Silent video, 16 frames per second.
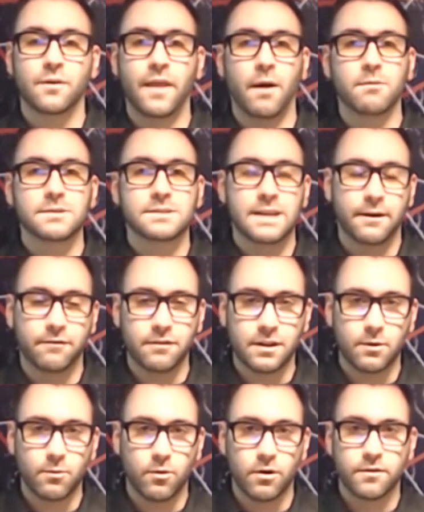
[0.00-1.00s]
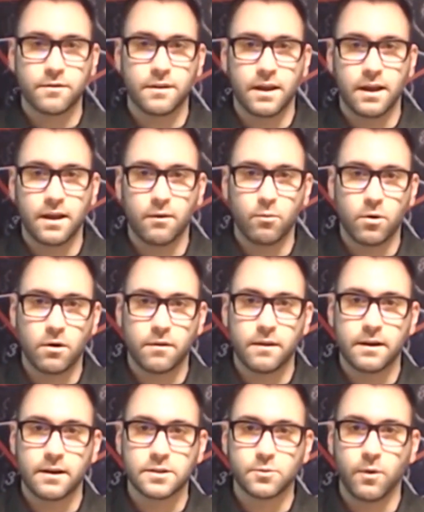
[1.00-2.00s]
So that was definitely worth
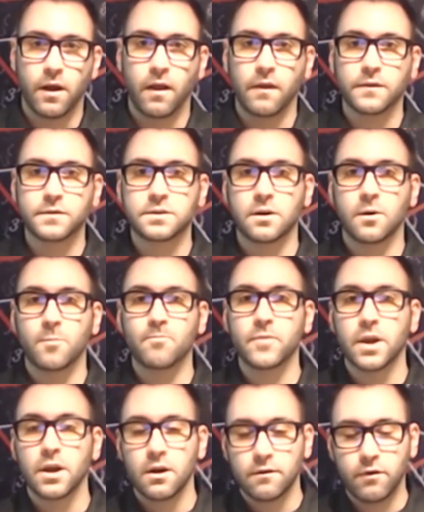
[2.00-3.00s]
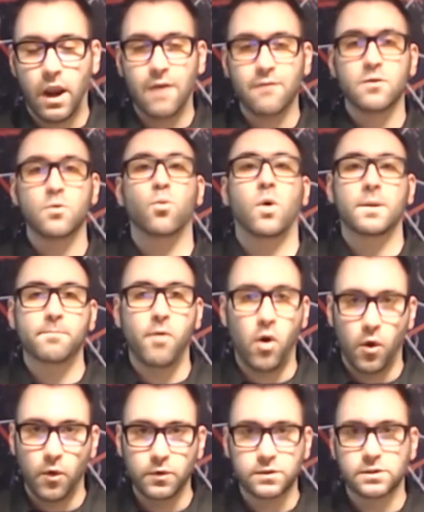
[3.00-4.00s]
it as well. So for every one
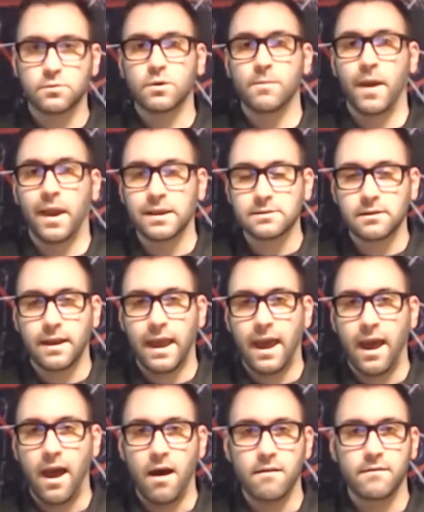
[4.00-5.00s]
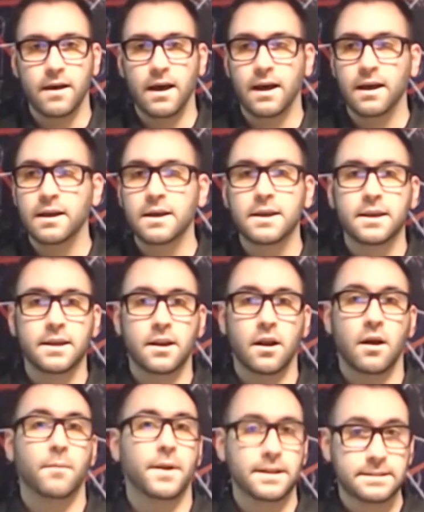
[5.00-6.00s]
post, we basically have about a
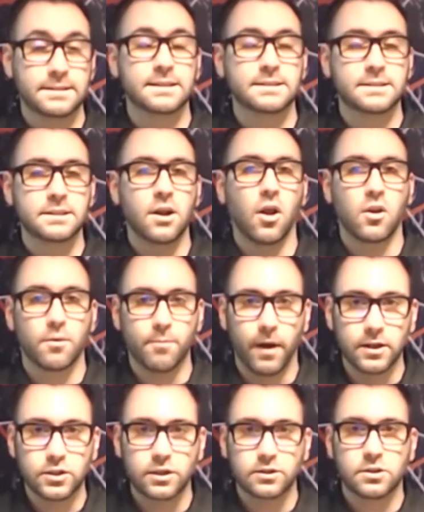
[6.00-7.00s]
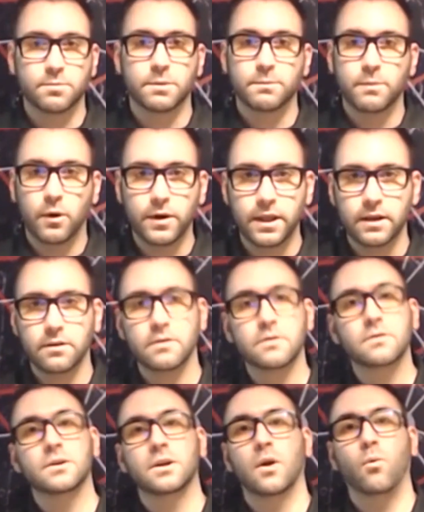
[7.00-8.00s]
$60 budget to promote it.
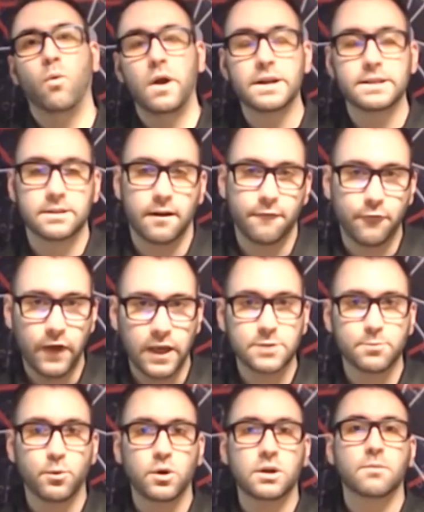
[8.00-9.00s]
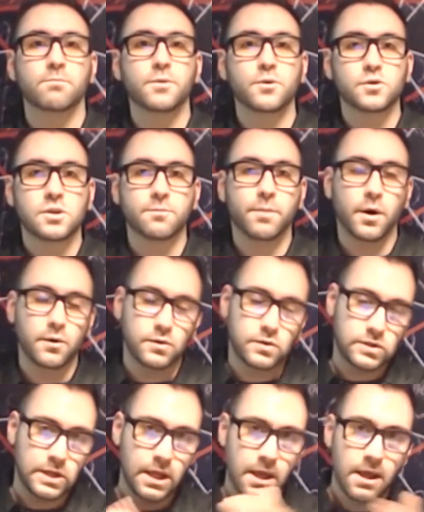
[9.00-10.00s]
One is on Facebook, boosted
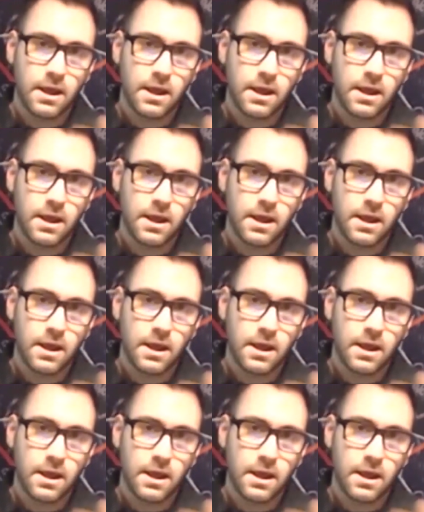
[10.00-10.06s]
post,